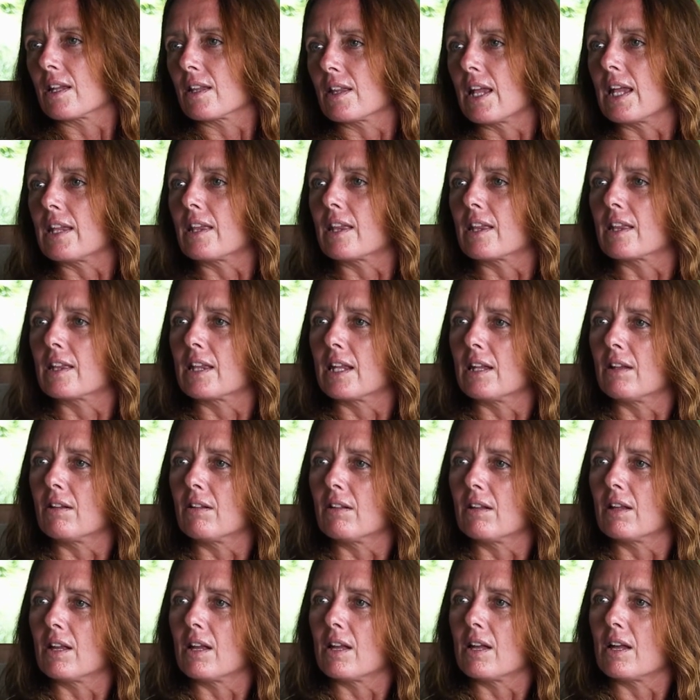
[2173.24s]
there's
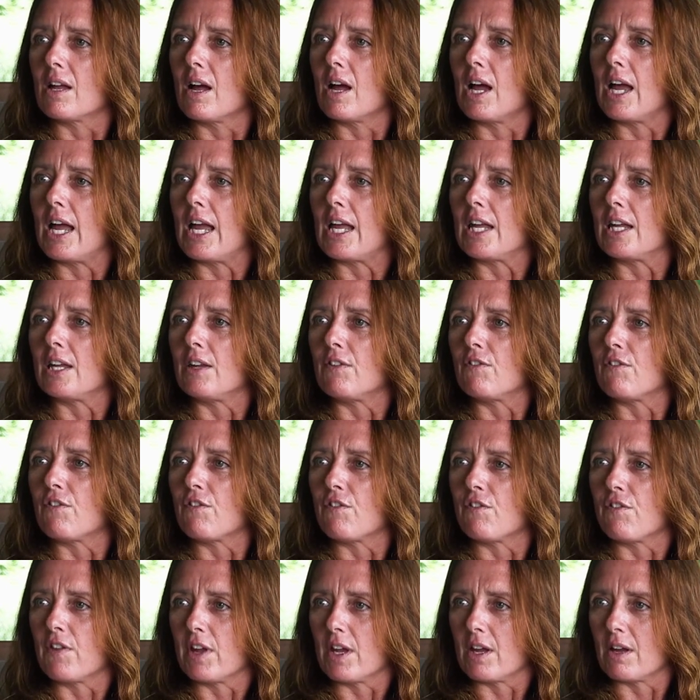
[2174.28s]
still a
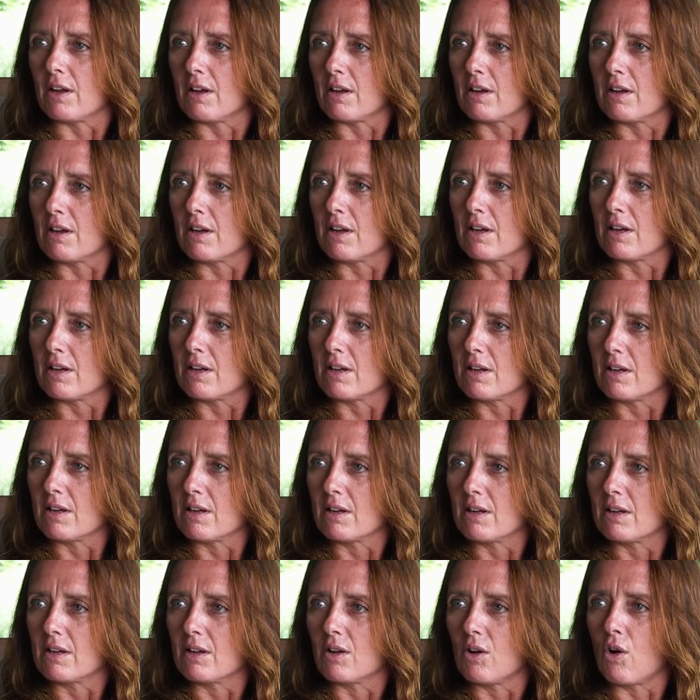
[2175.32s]
fear
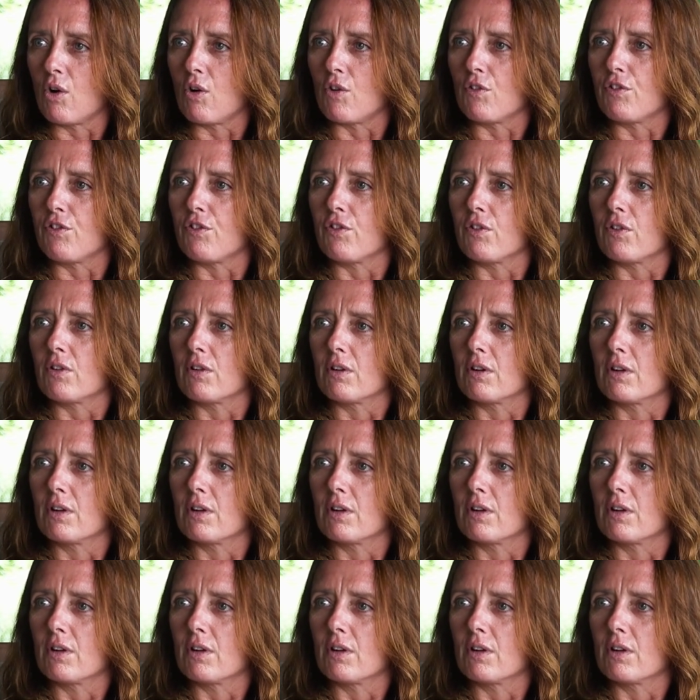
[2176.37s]
of